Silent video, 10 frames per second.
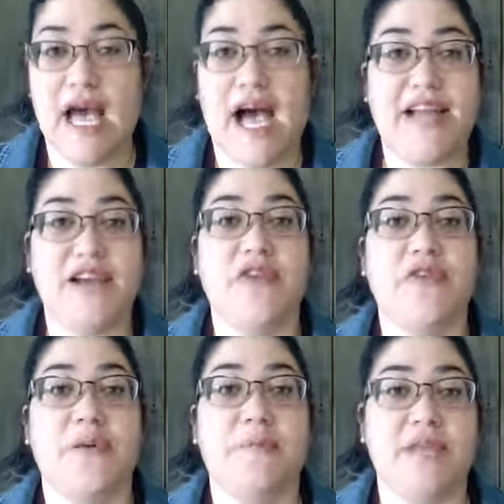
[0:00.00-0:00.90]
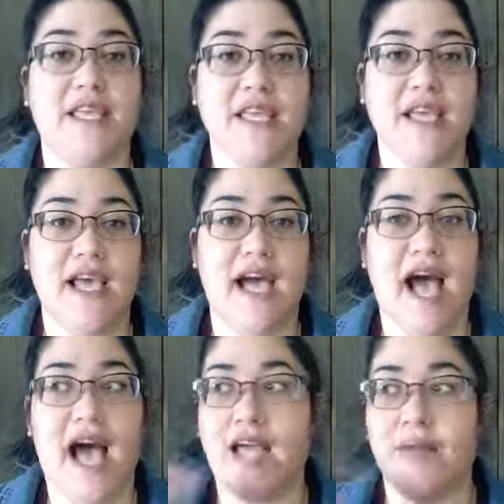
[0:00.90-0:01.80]
I know for me,
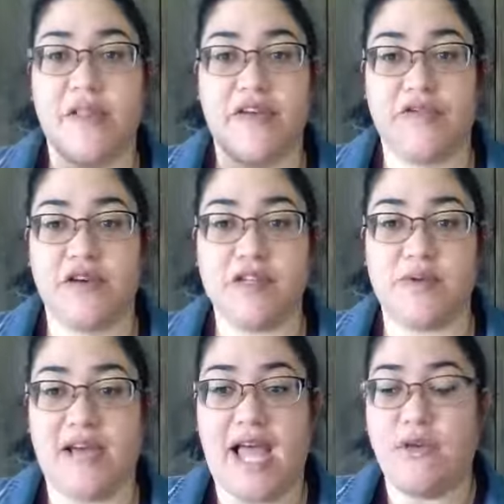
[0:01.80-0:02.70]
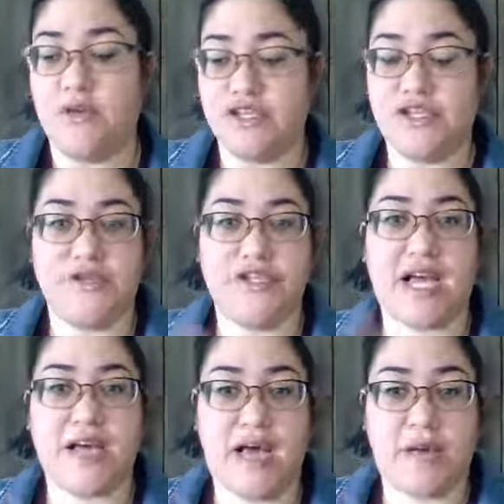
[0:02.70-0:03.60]
I'm the first one. I will choose
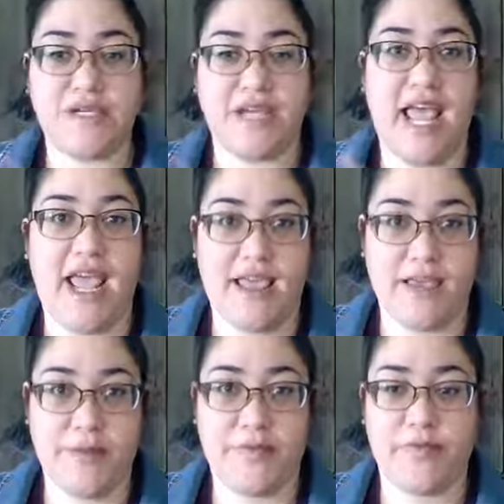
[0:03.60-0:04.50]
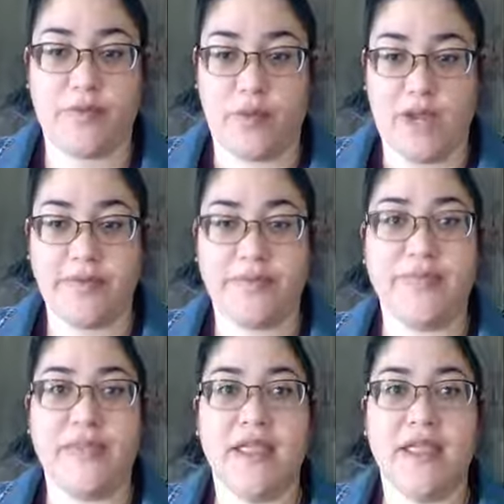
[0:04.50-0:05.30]
option A, right?